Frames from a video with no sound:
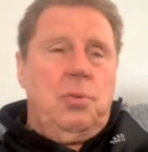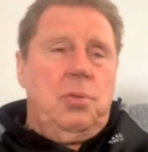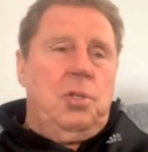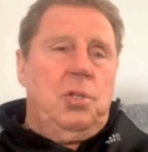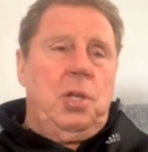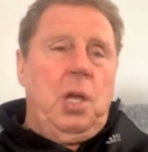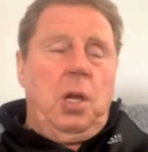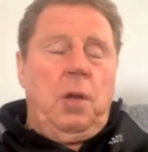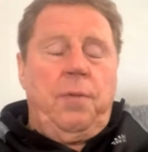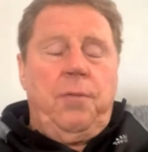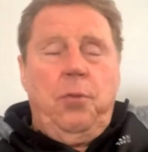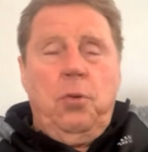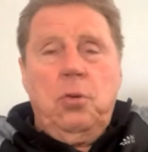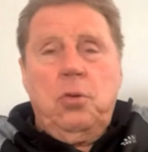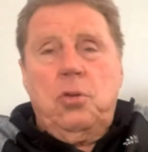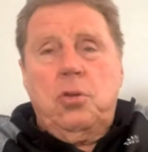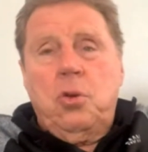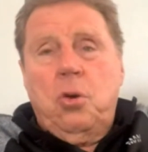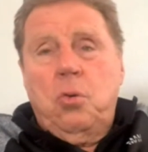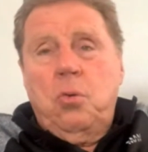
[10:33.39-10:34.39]
6
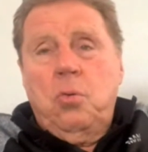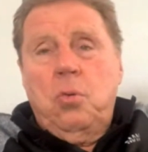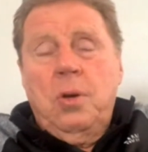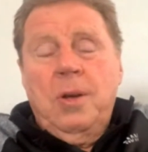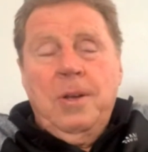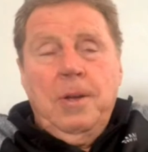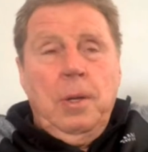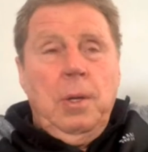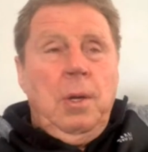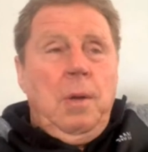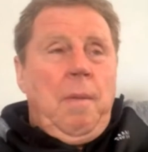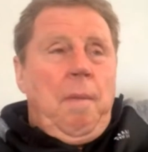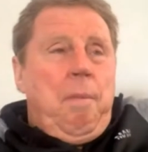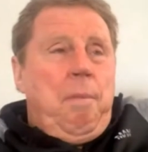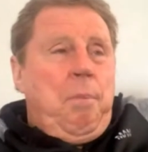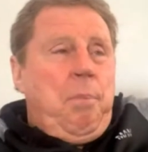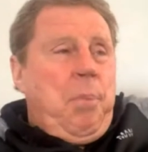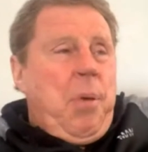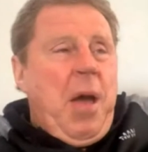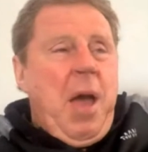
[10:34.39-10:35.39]
foot tall,
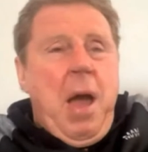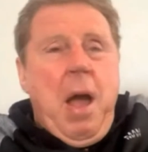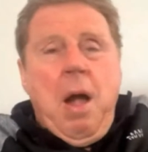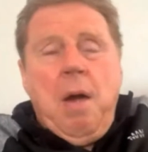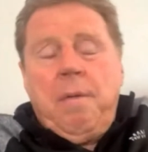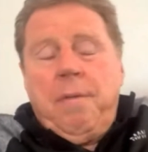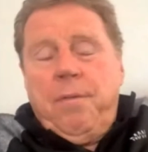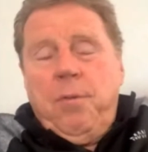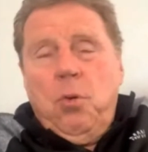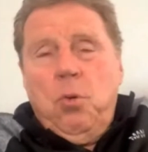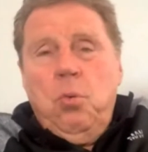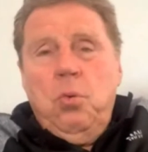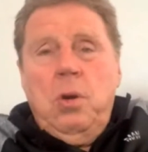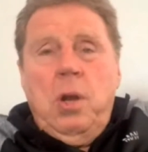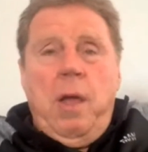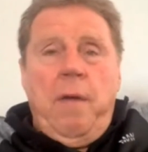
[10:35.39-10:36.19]
powerful